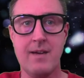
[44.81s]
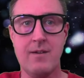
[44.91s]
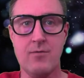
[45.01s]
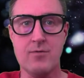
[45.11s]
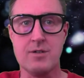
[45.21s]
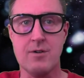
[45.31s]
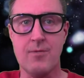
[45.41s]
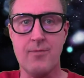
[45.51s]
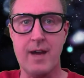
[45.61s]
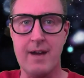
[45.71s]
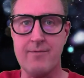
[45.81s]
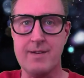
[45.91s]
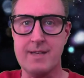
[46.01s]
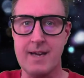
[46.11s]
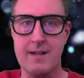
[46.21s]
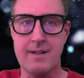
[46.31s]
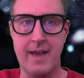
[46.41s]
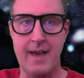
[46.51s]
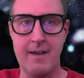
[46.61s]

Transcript: use of every single day.